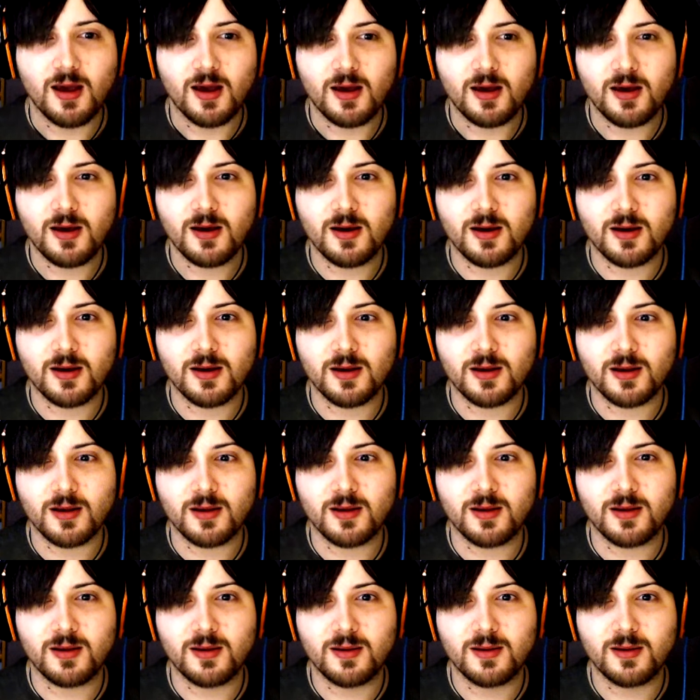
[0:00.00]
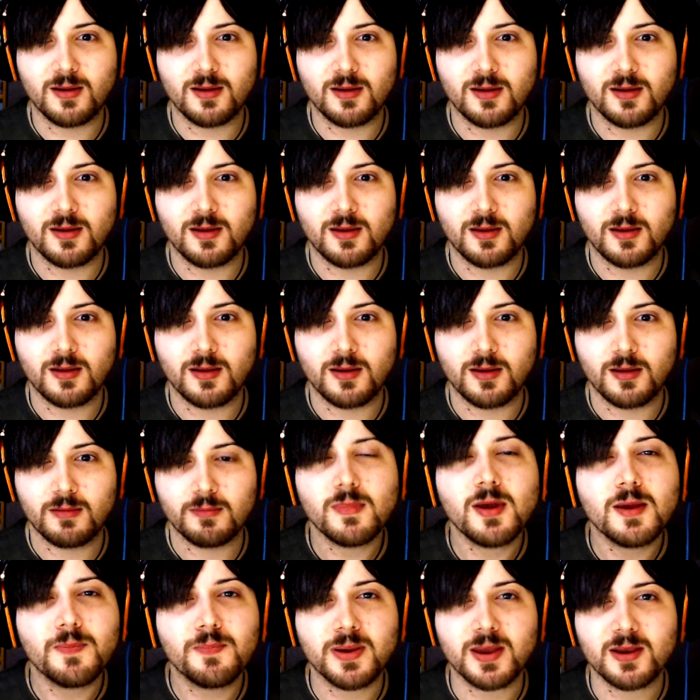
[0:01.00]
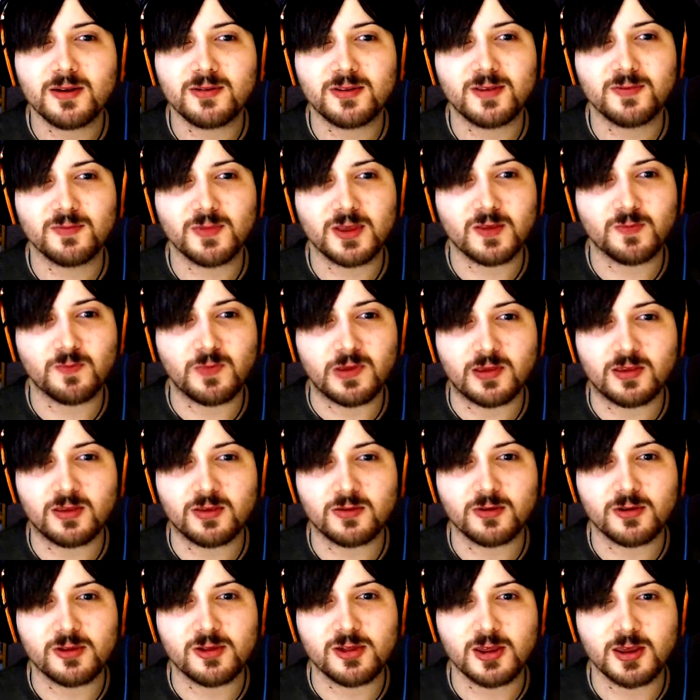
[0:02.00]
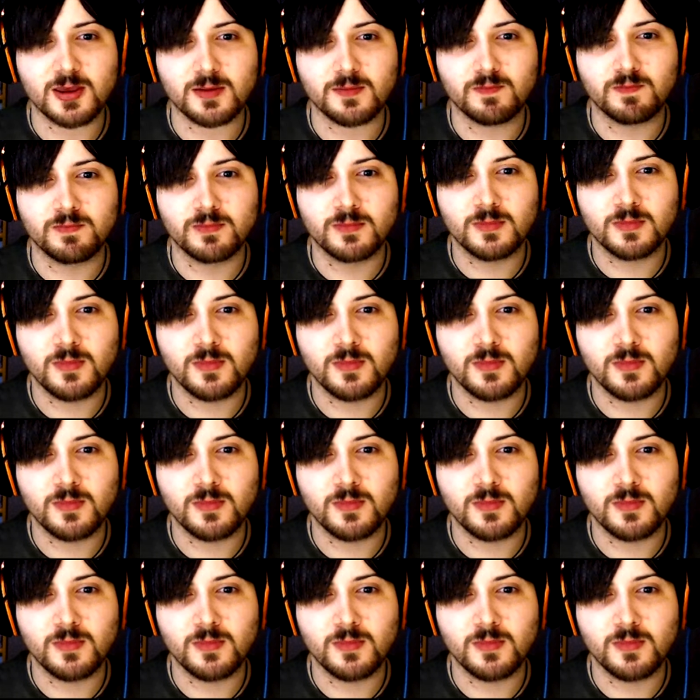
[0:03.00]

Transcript: Aww. My parents must be so ashamed.